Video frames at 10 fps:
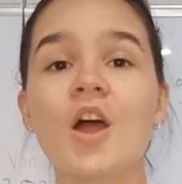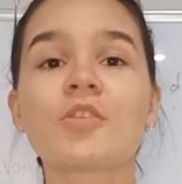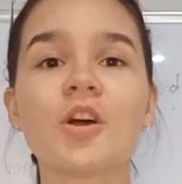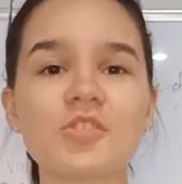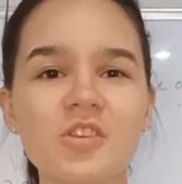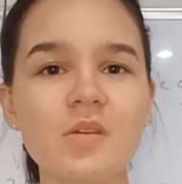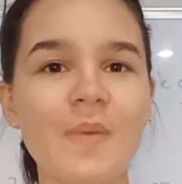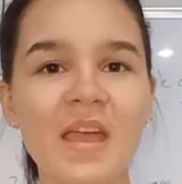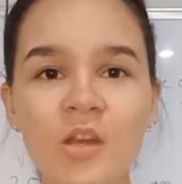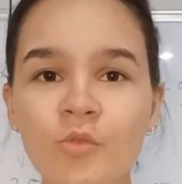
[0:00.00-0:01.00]
Those are the
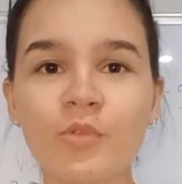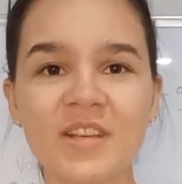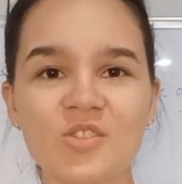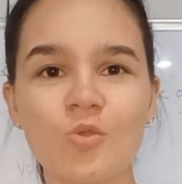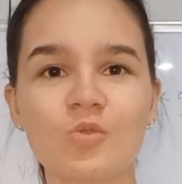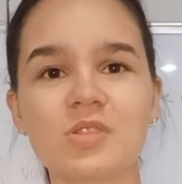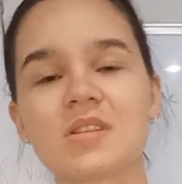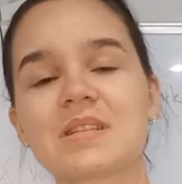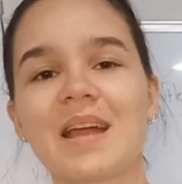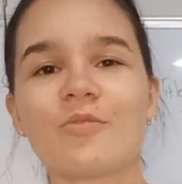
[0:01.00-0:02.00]
main
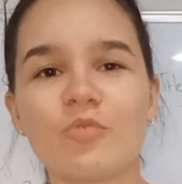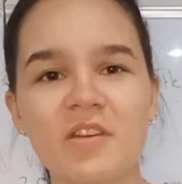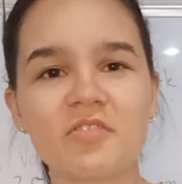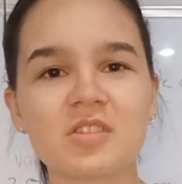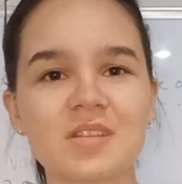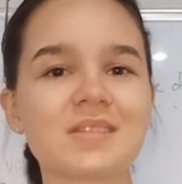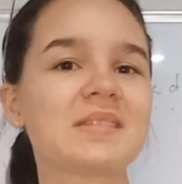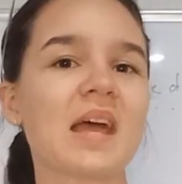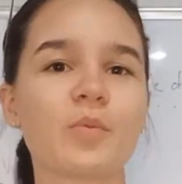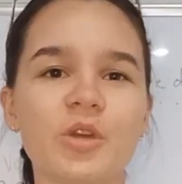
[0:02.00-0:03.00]
resources and references
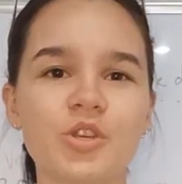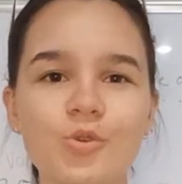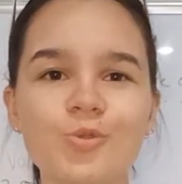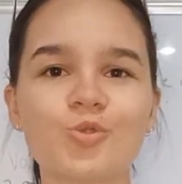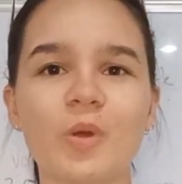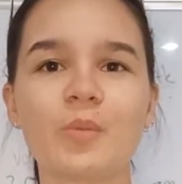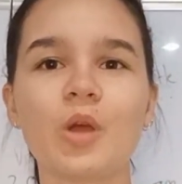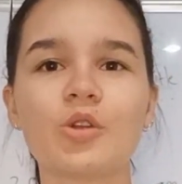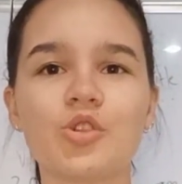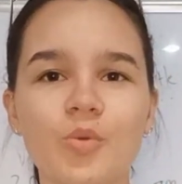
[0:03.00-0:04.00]
that we use when we
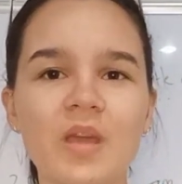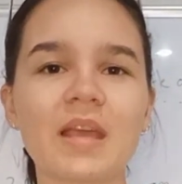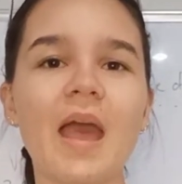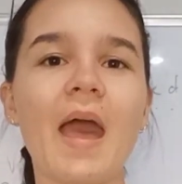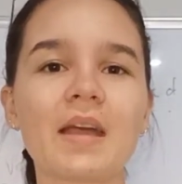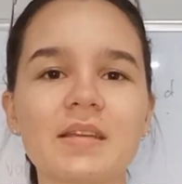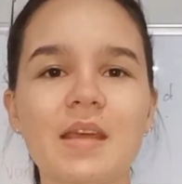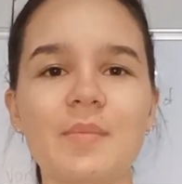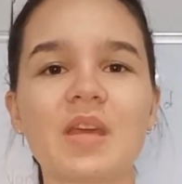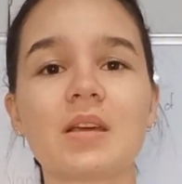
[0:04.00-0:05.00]
are doing
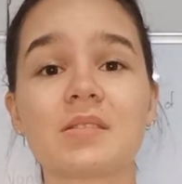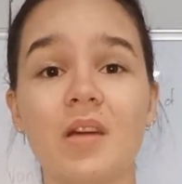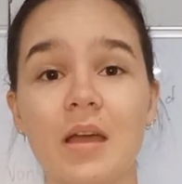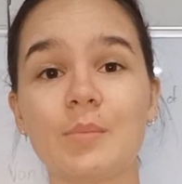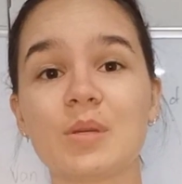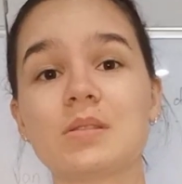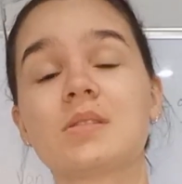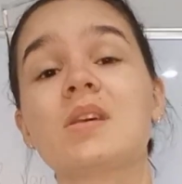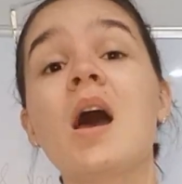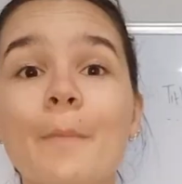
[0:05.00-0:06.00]
academic assignments.
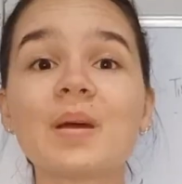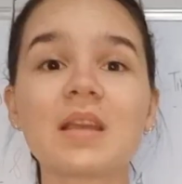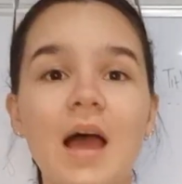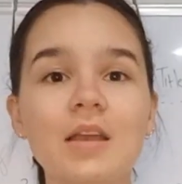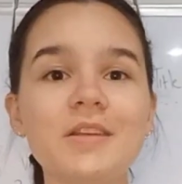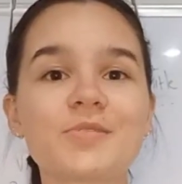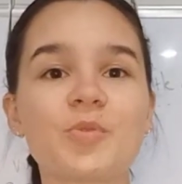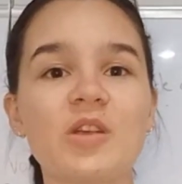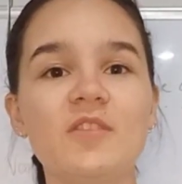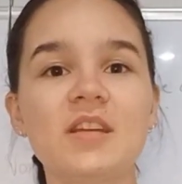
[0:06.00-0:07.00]
But now let's
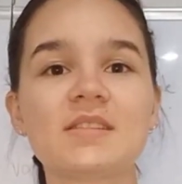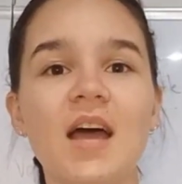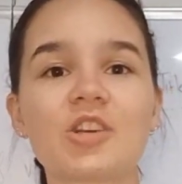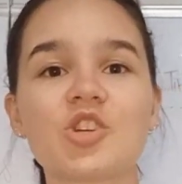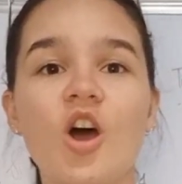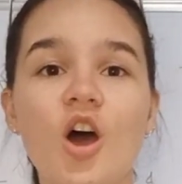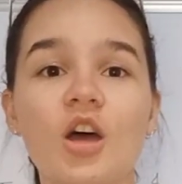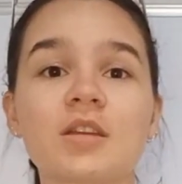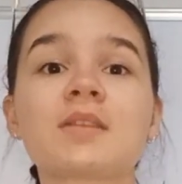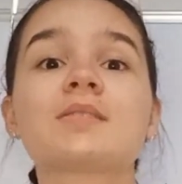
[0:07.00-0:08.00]
briefly touch
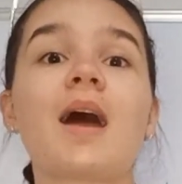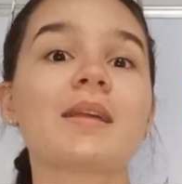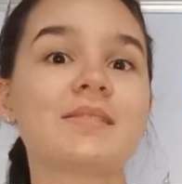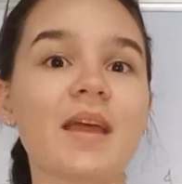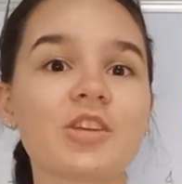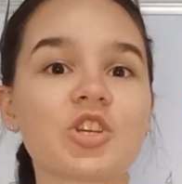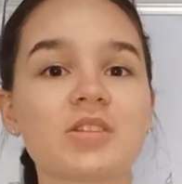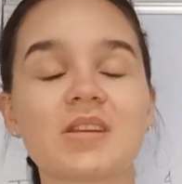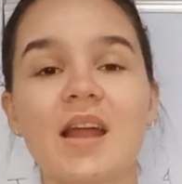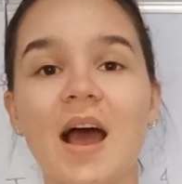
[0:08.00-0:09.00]
on citations
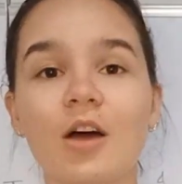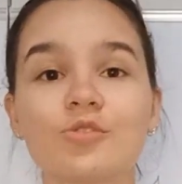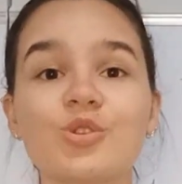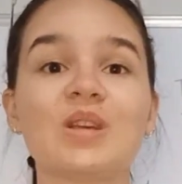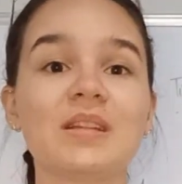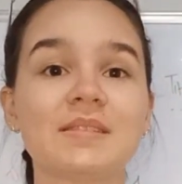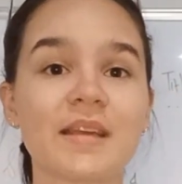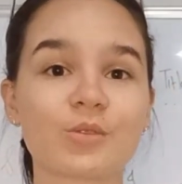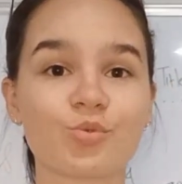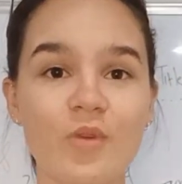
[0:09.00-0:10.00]
and how to
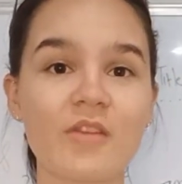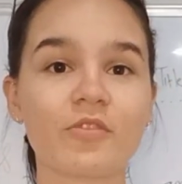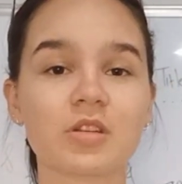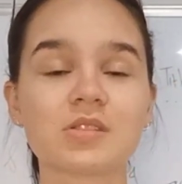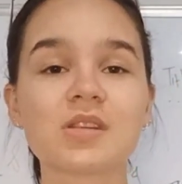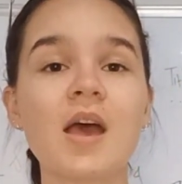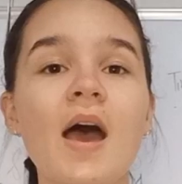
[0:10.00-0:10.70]
in-text reference.